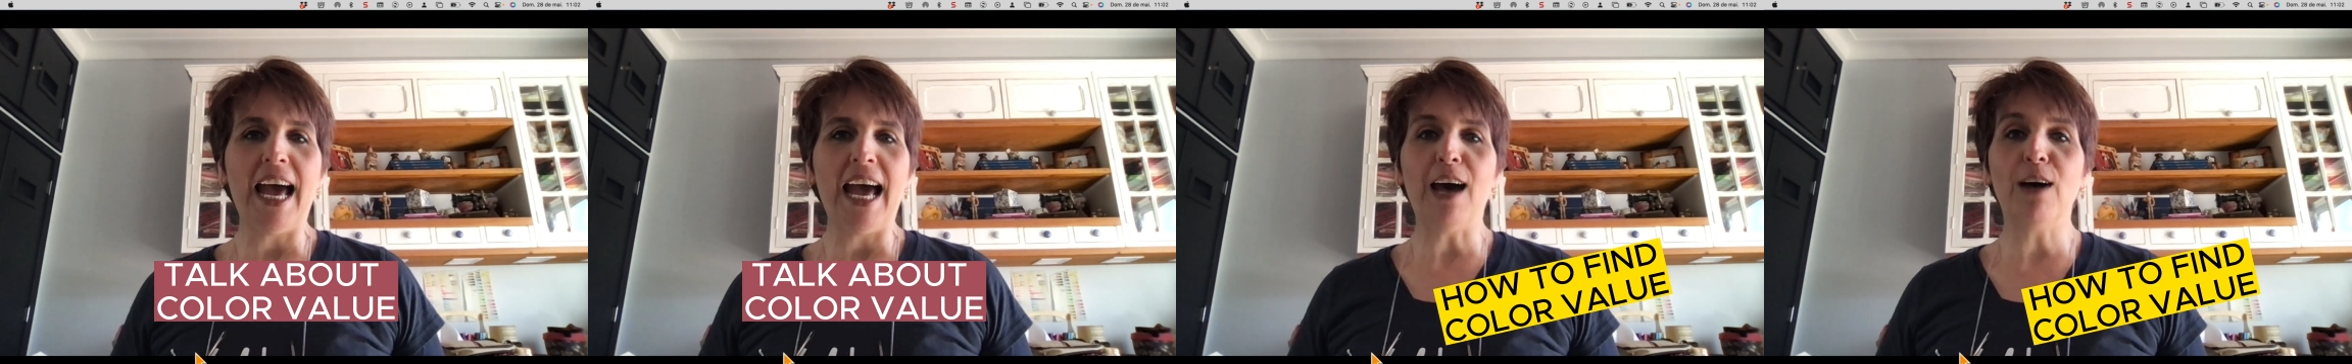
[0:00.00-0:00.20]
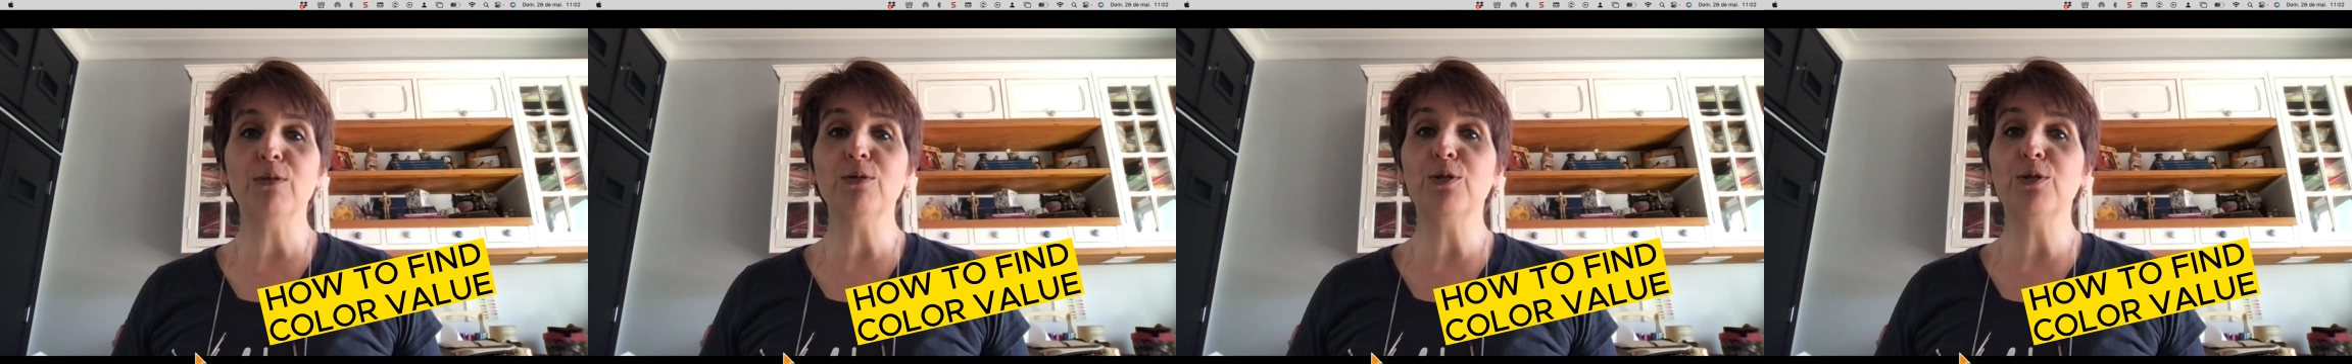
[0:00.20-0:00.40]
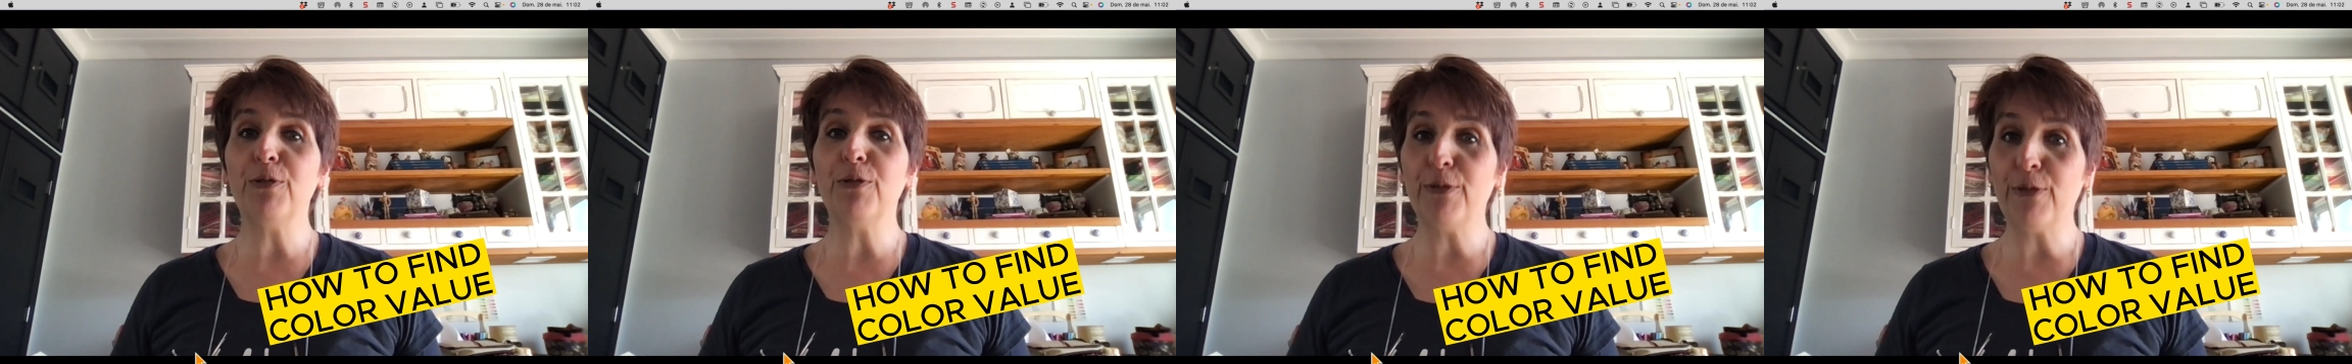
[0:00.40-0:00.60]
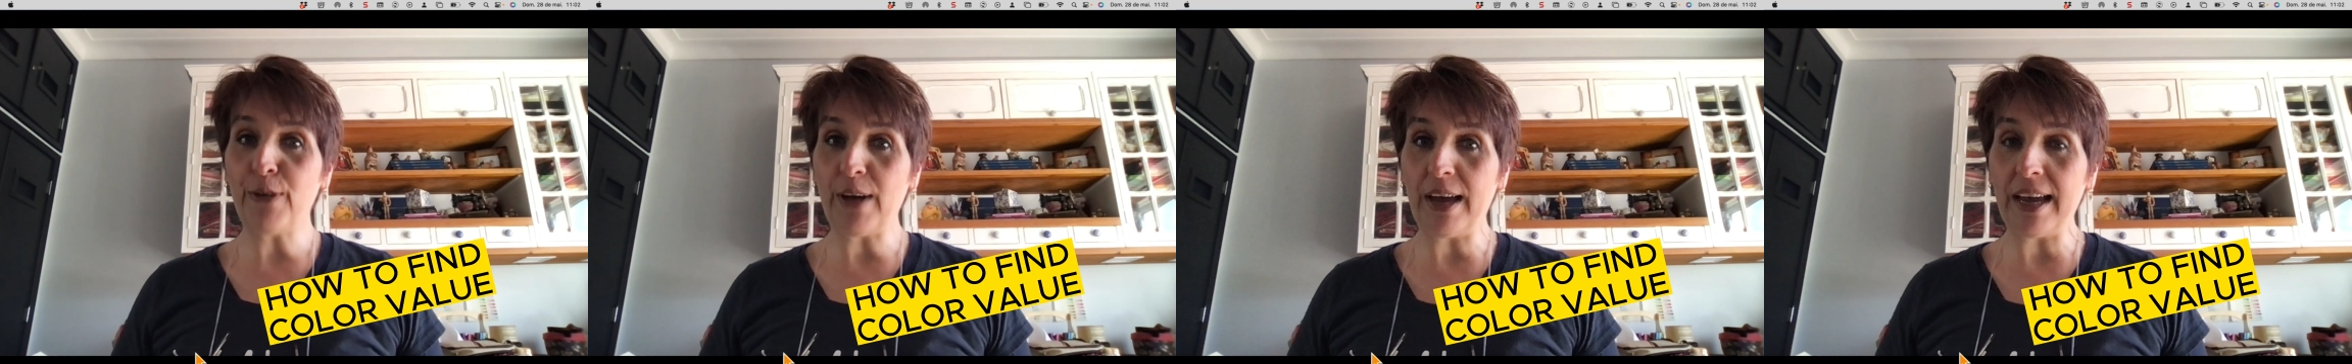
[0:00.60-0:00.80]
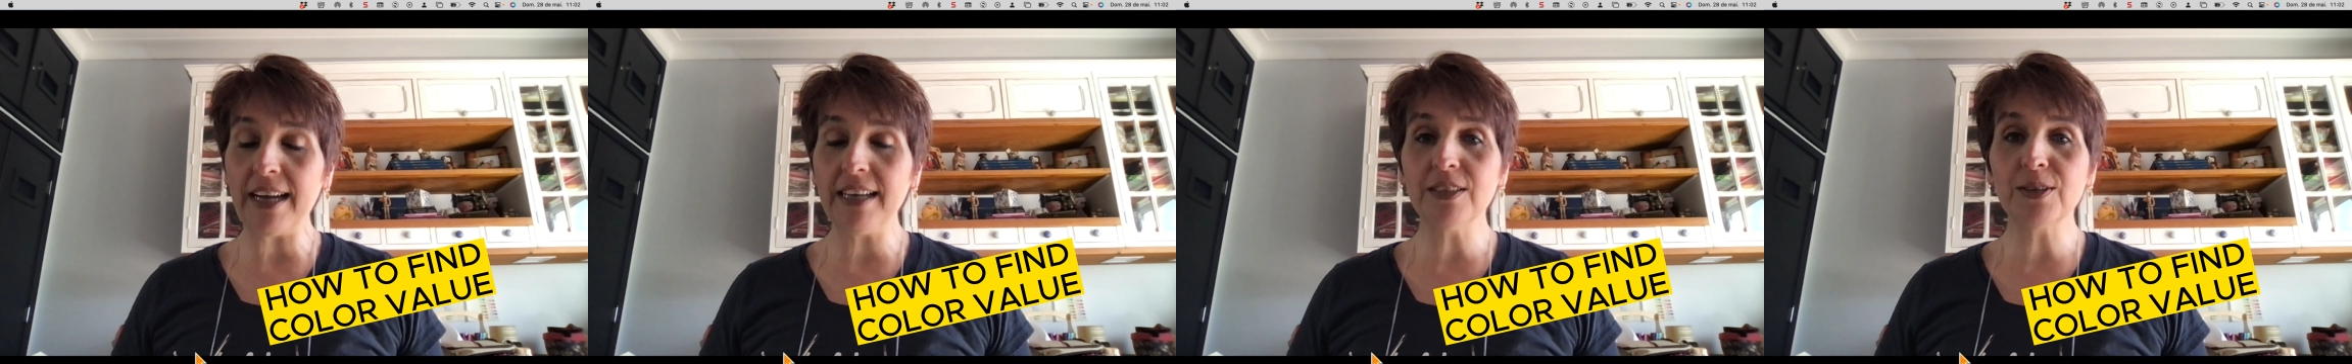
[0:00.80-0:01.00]
how to
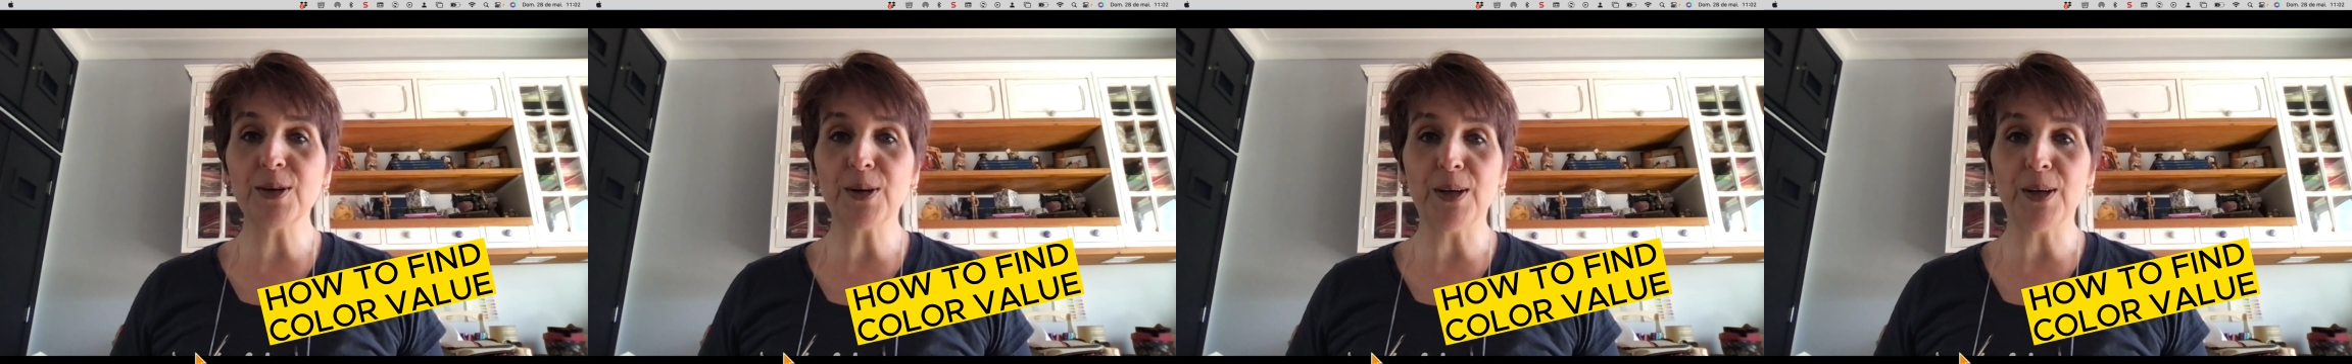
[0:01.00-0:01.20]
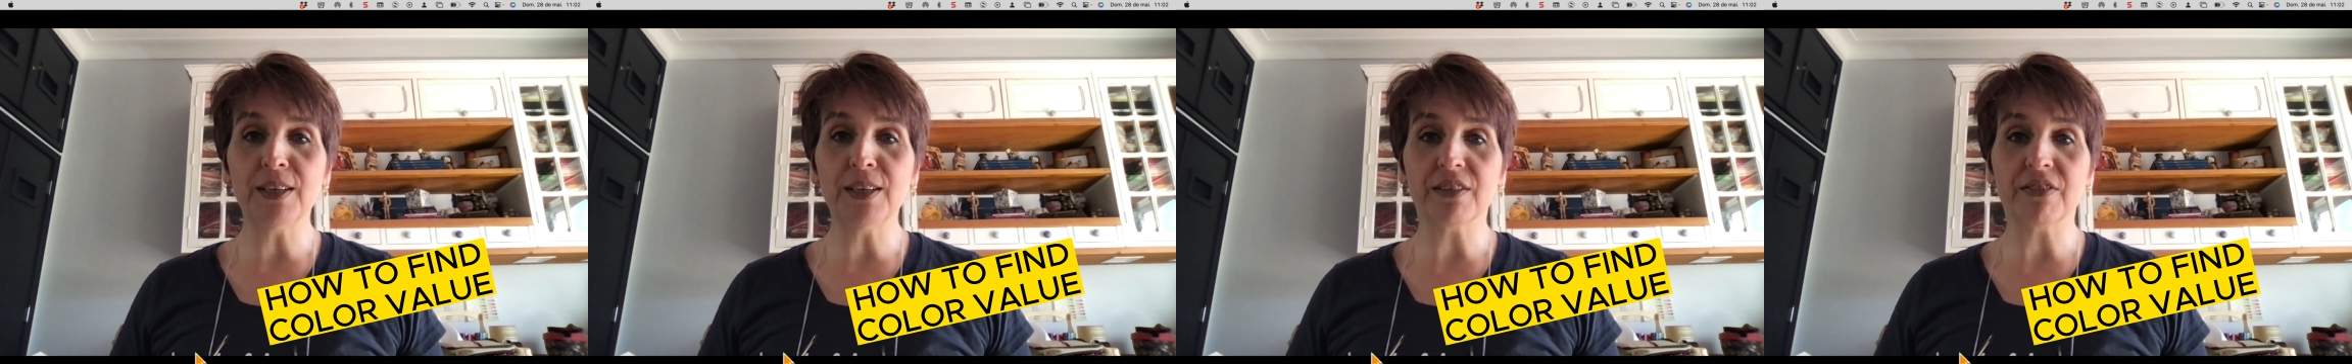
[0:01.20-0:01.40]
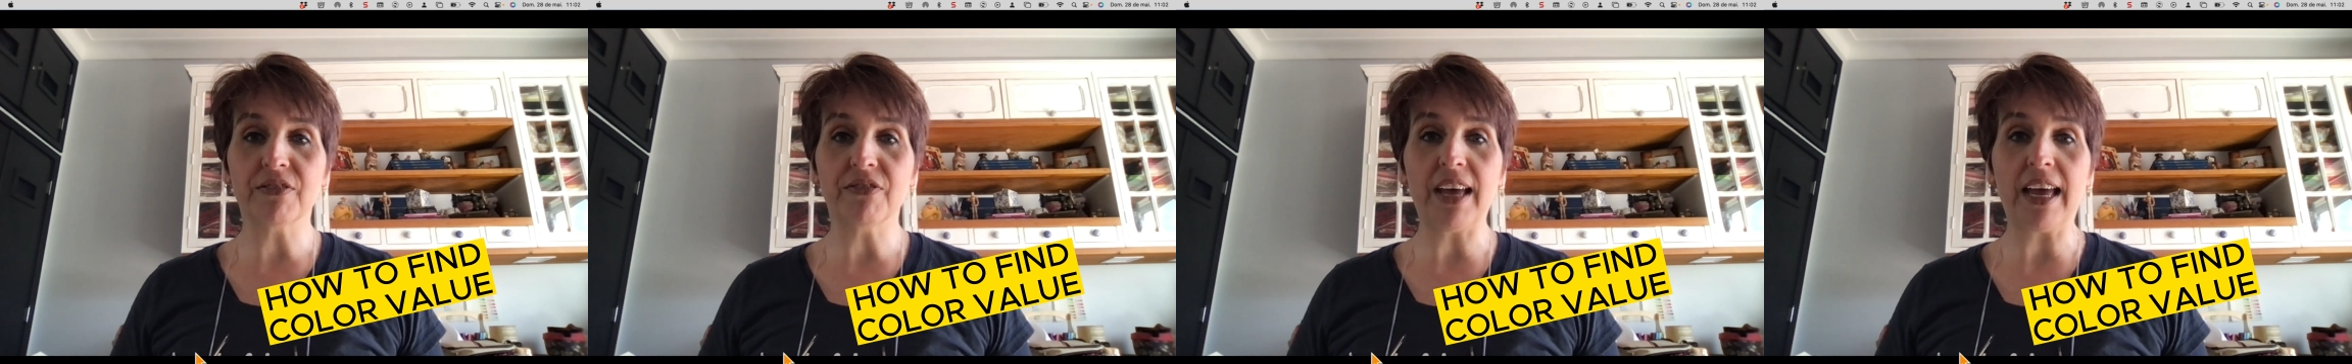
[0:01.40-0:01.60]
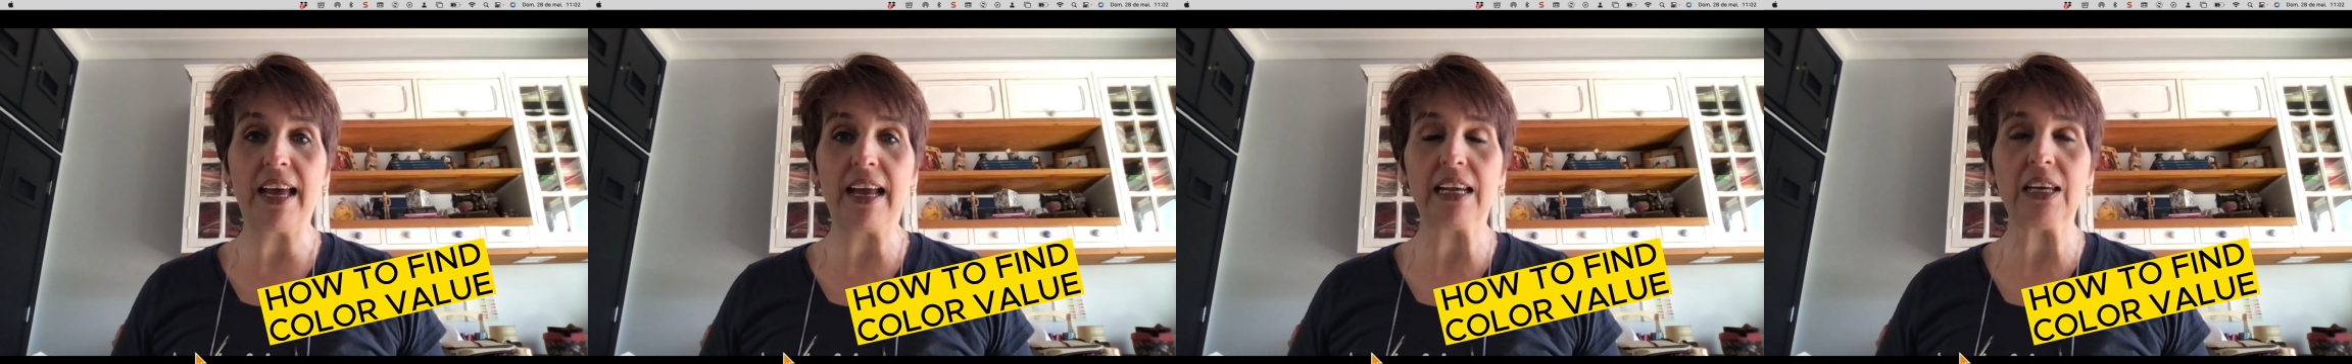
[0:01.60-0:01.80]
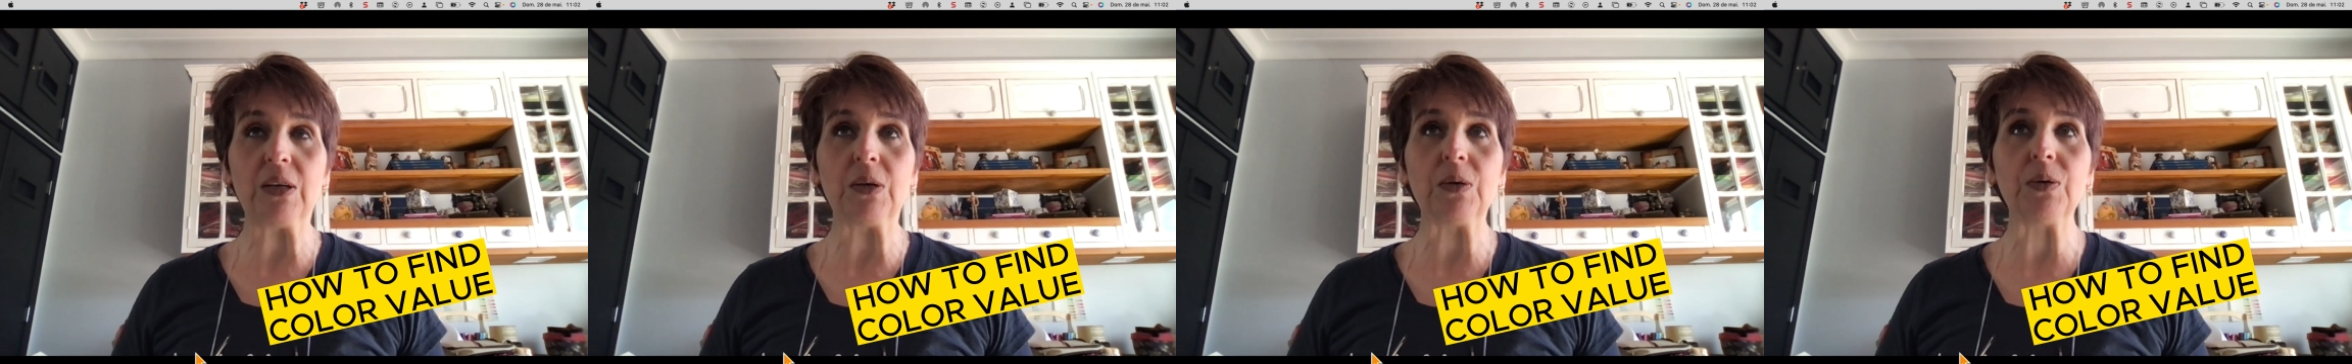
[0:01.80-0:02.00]
find color
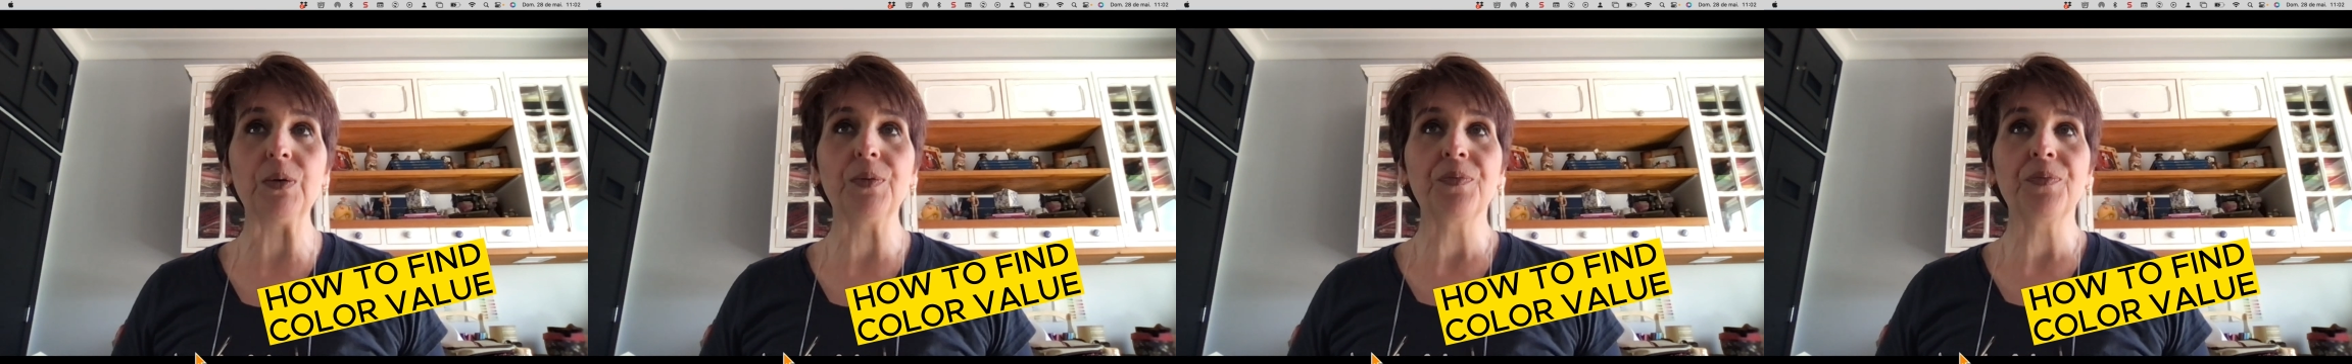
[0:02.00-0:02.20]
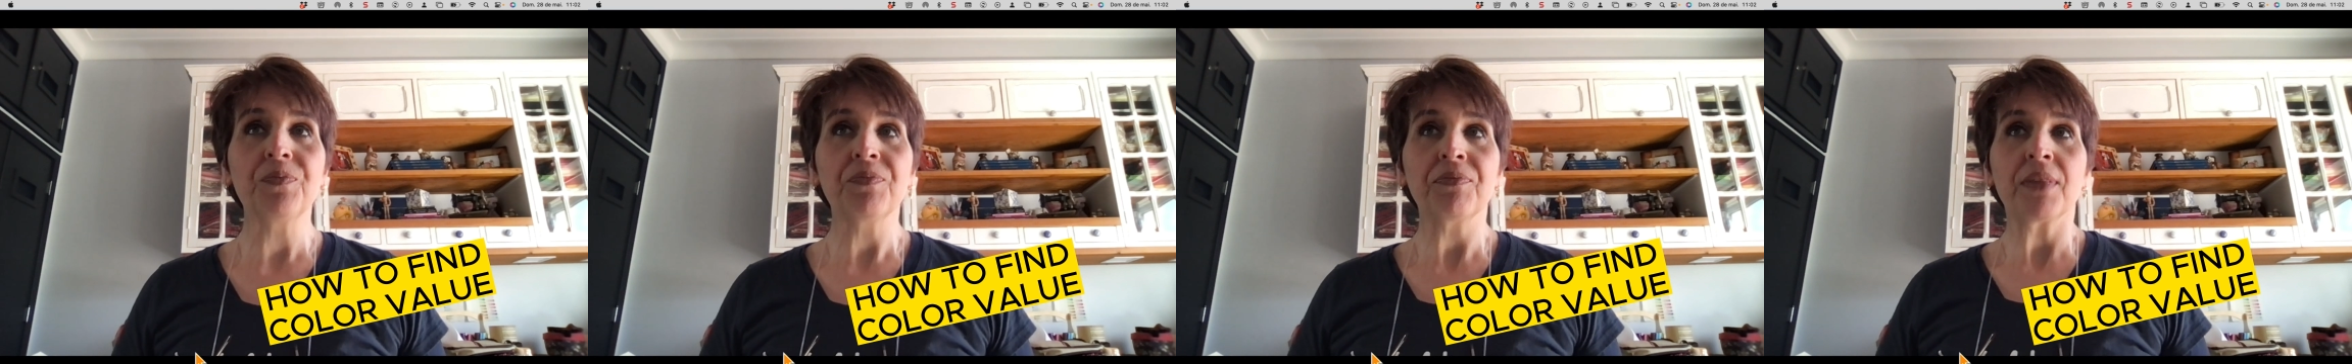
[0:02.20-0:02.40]
value.